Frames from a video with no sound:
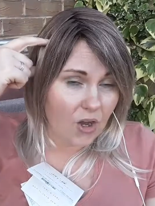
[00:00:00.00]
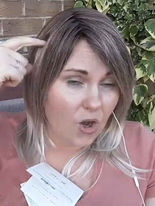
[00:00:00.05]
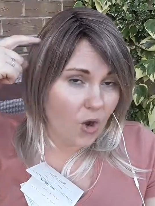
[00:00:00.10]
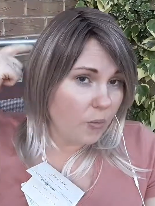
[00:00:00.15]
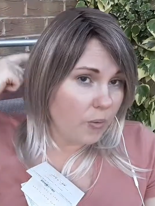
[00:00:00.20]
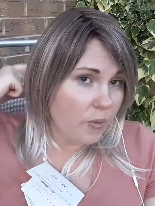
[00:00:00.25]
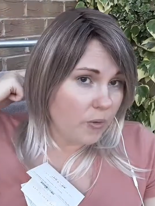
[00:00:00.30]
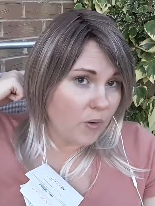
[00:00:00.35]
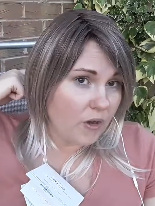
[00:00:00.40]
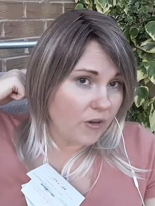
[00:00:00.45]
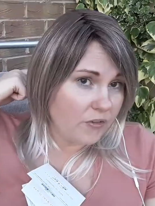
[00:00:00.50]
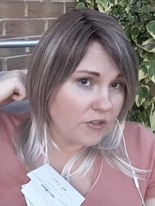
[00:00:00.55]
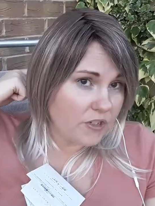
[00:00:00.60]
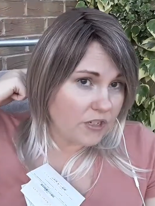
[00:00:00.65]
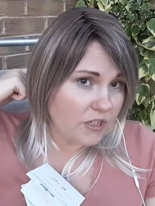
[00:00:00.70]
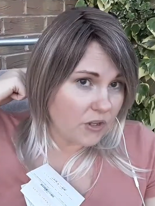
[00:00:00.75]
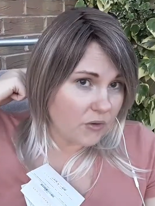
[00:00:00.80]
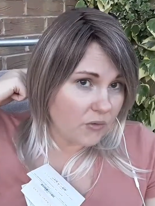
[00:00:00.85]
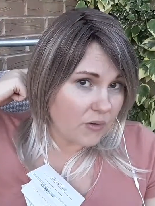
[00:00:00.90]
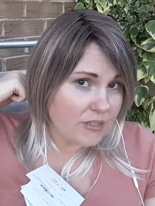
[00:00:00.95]
Open
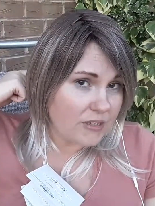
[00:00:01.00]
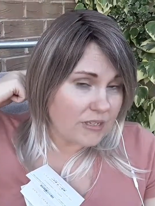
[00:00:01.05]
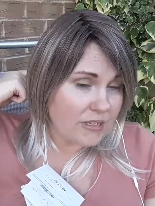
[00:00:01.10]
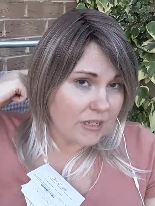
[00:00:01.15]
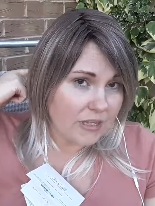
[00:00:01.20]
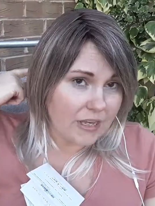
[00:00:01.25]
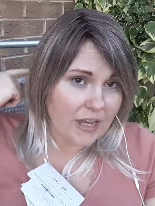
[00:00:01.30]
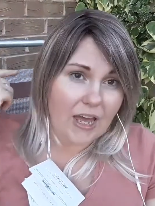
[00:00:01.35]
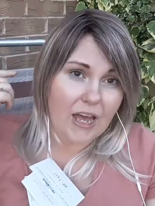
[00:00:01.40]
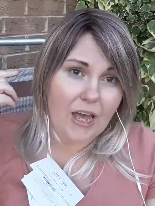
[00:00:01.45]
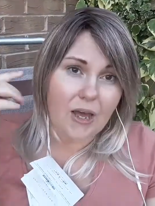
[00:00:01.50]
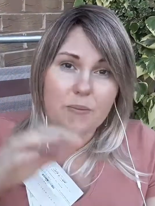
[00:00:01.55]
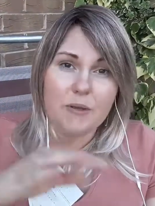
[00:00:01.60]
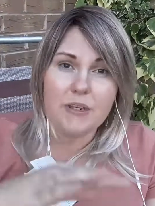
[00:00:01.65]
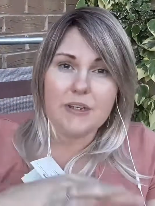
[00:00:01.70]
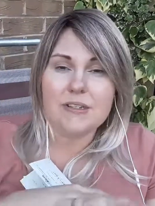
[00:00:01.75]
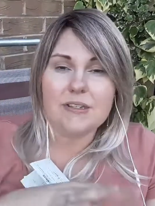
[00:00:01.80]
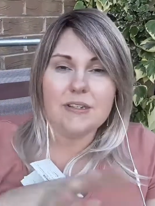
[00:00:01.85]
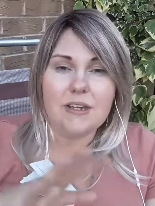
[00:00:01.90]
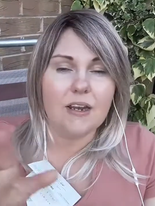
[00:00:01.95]
wefted the rest of the cap.
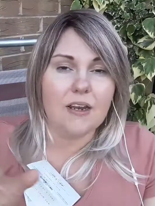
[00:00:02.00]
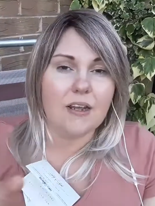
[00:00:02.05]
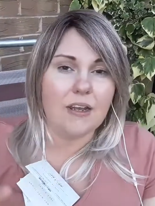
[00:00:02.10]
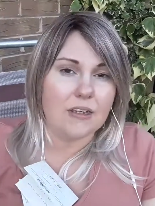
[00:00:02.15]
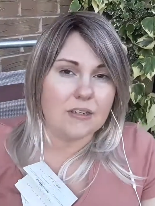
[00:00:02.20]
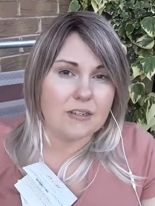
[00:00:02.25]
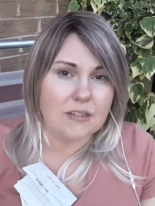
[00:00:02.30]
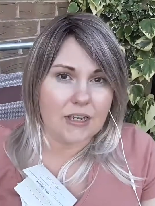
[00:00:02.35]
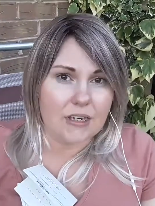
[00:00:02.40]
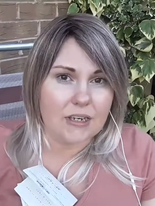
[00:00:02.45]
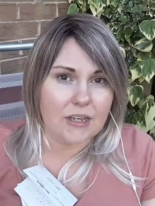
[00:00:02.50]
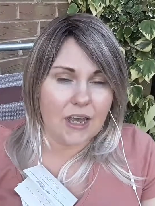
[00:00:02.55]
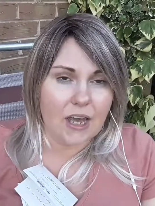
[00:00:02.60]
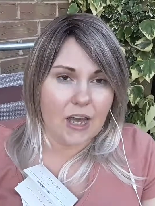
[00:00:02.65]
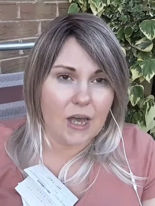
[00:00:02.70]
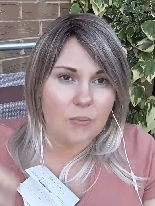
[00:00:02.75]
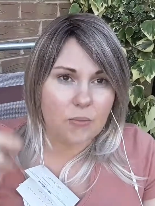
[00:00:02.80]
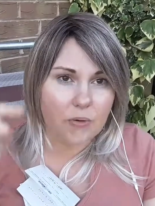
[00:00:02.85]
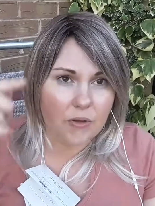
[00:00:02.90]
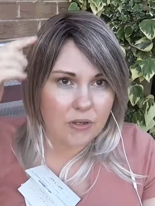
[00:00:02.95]
It is not a hand-tied
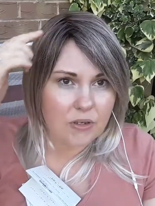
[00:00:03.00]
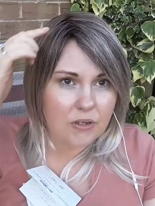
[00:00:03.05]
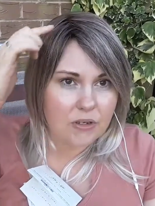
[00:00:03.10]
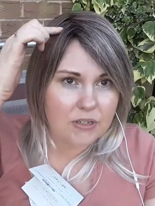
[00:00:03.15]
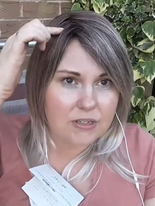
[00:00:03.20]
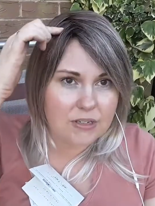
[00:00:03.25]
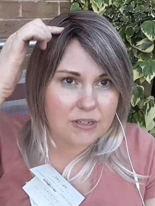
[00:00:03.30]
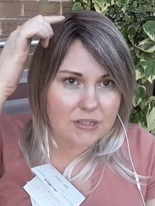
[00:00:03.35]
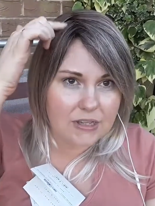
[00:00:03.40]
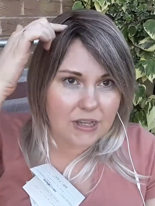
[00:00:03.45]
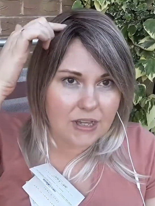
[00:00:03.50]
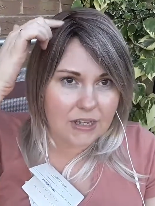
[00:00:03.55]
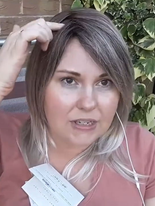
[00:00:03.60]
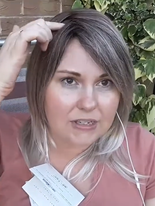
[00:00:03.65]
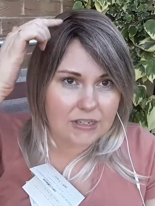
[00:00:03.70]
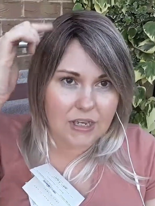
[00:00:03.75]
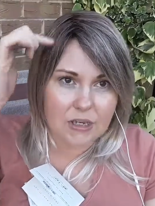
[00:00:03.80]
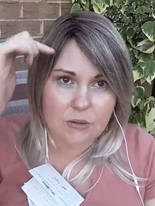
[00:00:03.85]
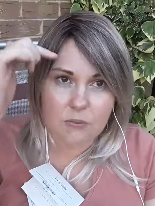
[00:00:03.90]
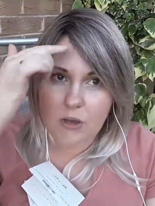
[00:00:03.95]
cap, just the
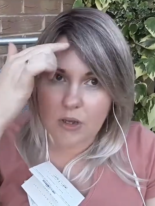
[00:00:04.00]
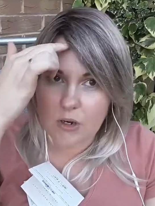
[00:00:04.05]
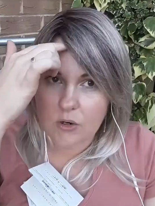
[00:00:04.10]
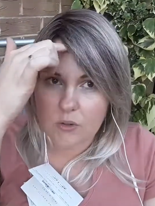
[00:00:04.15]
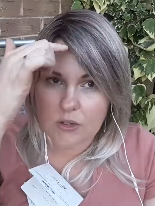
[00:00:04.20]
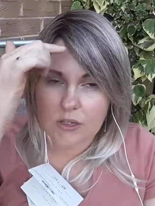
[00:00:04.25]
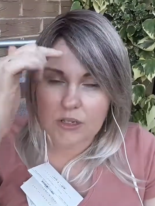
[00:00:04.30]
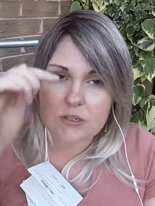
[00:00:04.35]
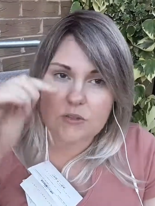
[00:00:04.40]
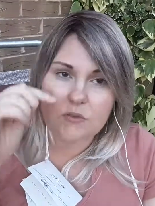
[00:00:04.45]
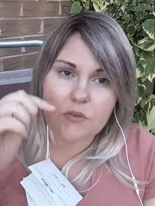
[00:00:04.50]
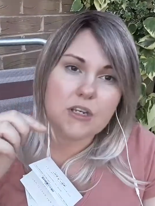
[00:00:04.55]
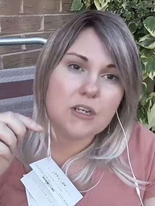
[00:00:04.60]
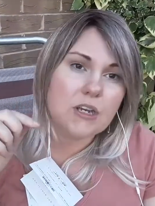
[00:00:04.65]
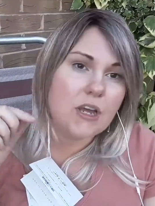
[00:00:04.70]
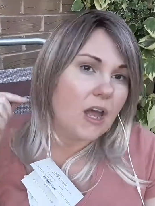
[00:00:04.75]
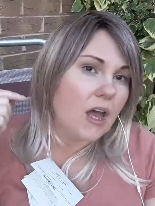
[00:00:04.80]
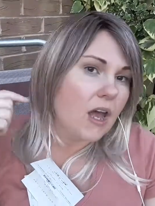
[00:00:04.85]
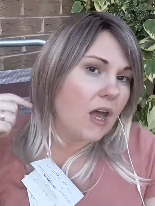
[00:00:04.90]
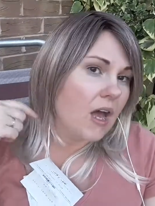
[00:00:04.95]
hand-tied mono and lace front.